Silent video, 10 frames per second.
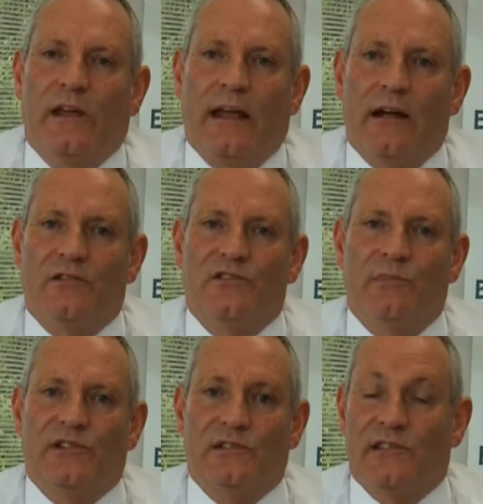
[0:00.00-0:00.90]
encourage a
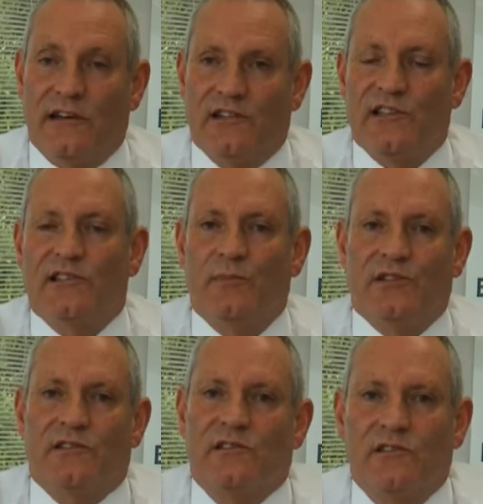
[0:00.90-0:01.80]
business and assist
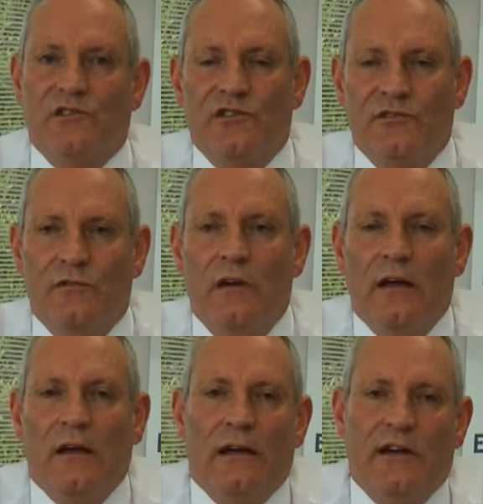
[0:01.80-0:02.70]
businesses to
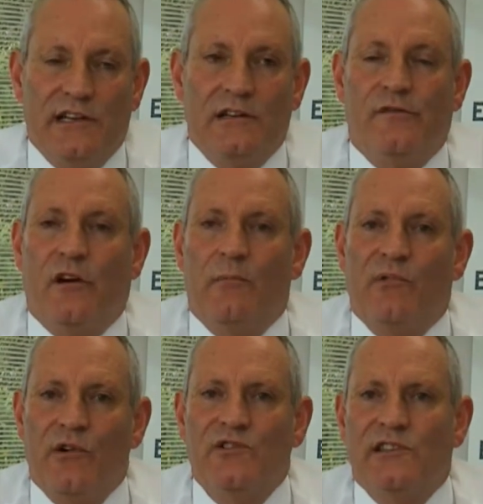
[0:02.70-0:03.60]
identify a
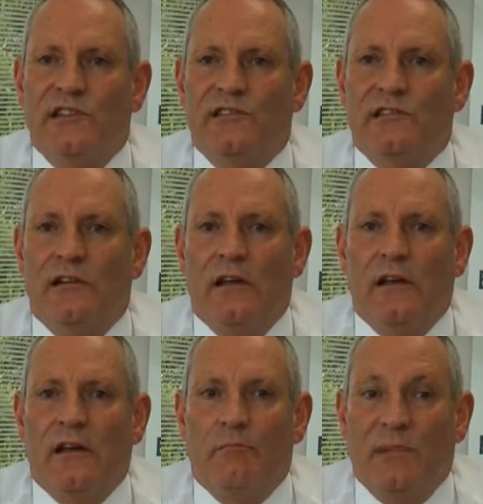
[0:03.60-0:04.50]
process that
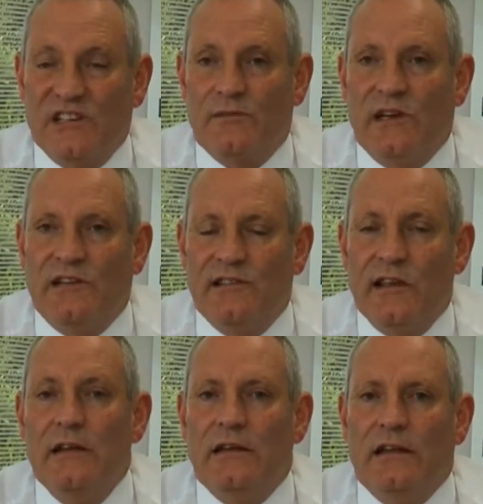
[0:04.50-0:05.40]
best meets
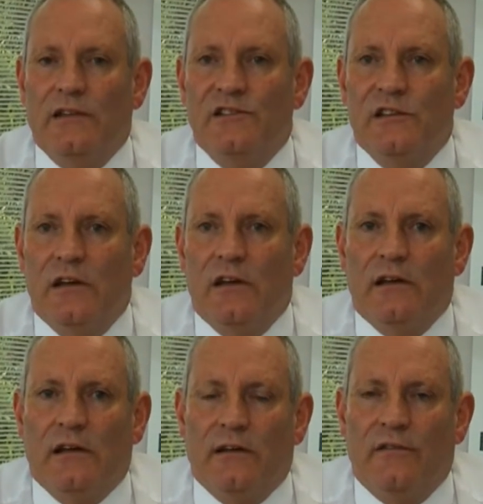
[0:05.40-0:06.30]
their needs,
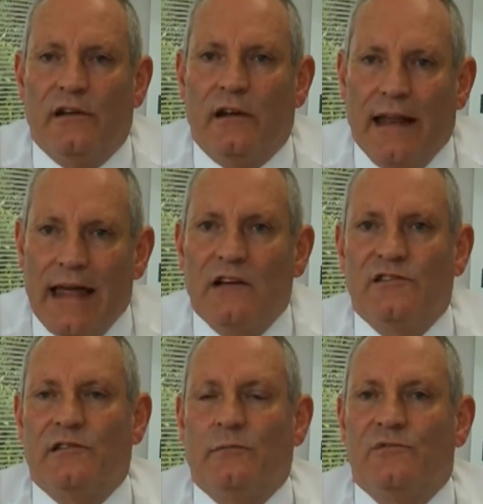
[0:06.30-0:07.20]
that
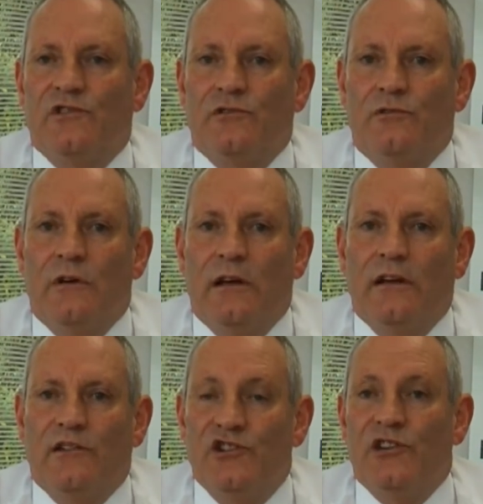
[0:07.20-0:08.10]
allows them to
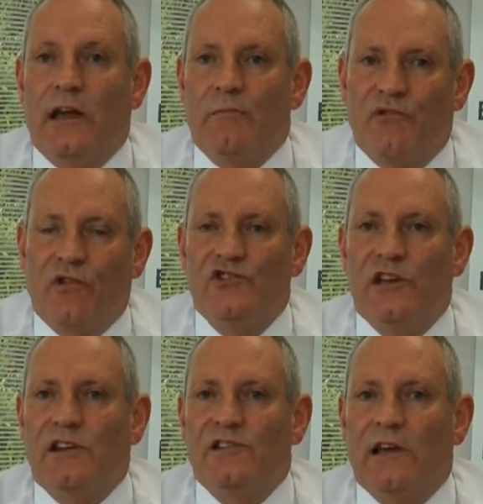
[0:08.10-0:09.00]
initiate
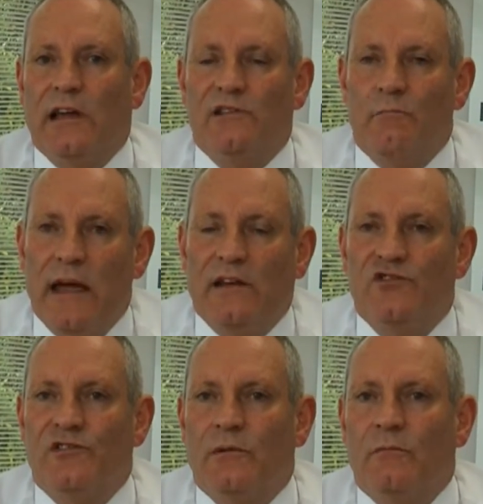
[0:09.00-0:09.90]
projects and to
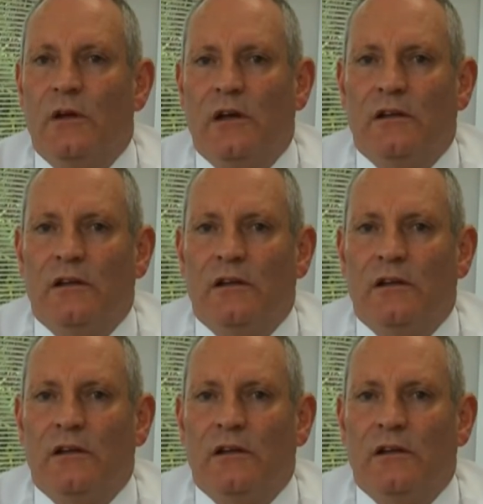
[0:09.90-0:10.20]
manage them,